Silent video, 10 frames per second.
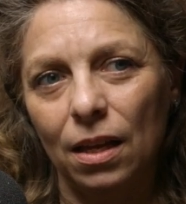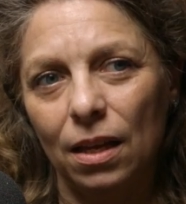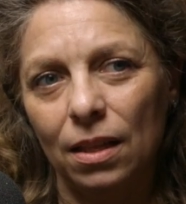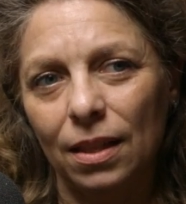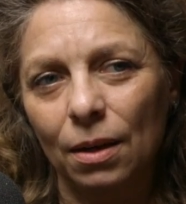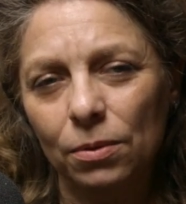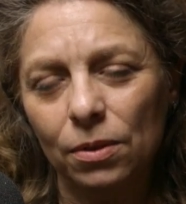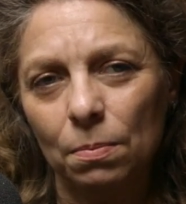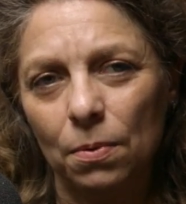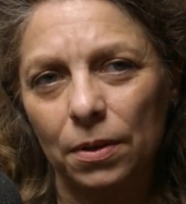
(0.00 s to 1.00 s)
And that was
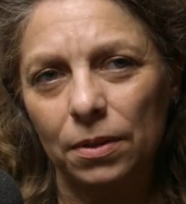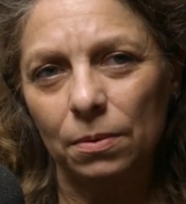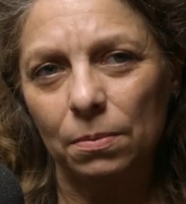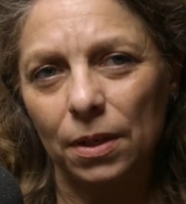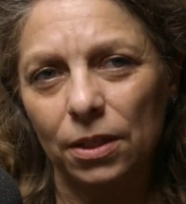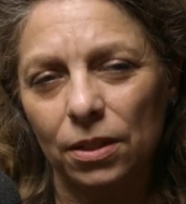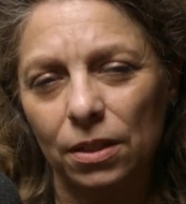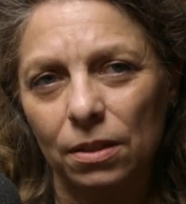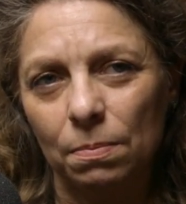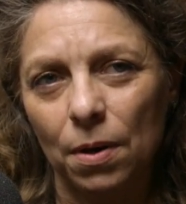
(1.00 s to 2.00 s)
the point at which, I
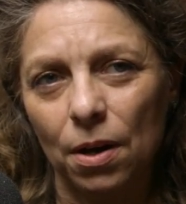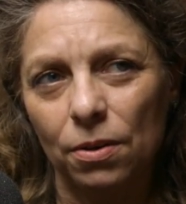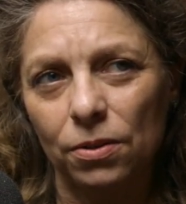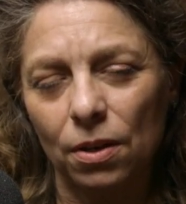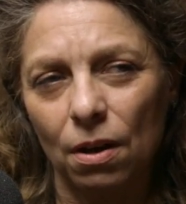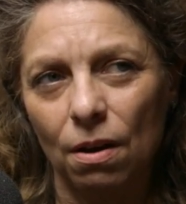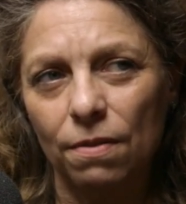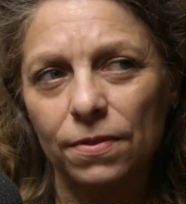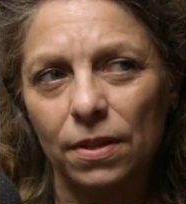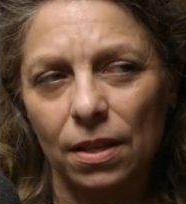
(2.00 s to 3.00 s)
suppose,
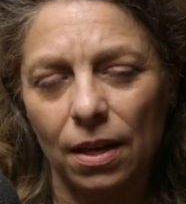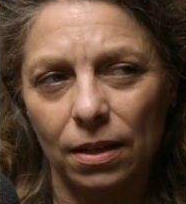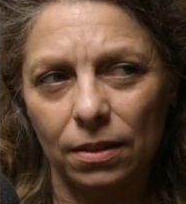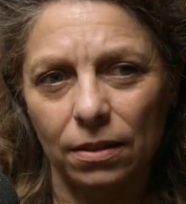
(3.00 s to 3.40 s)
after that